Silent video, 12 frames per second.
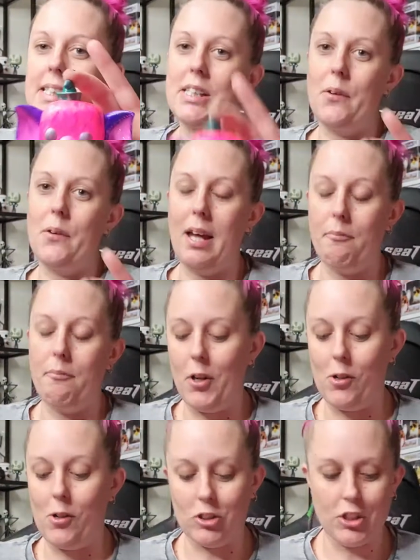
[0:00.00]
is going up for
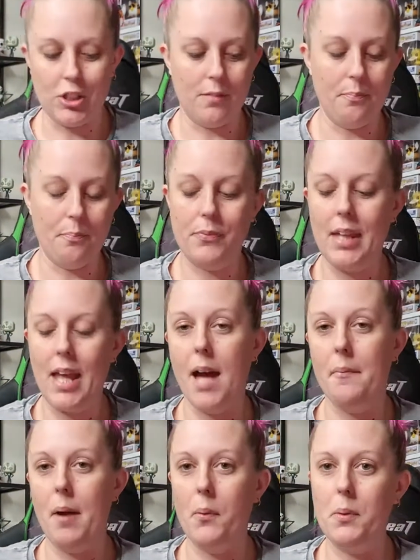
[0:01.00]
auction.
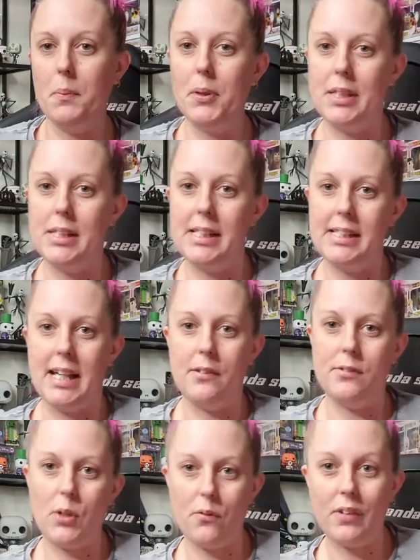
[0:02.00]
Um, I will put the
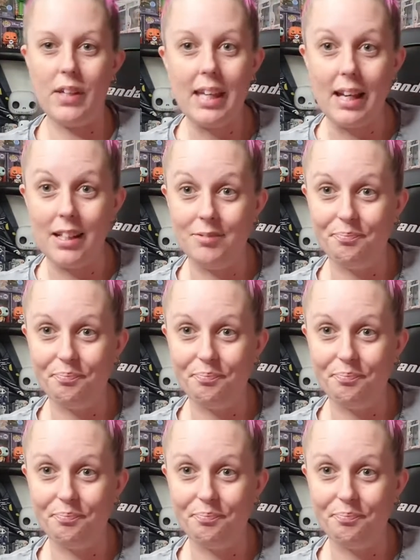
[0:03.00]
details over here.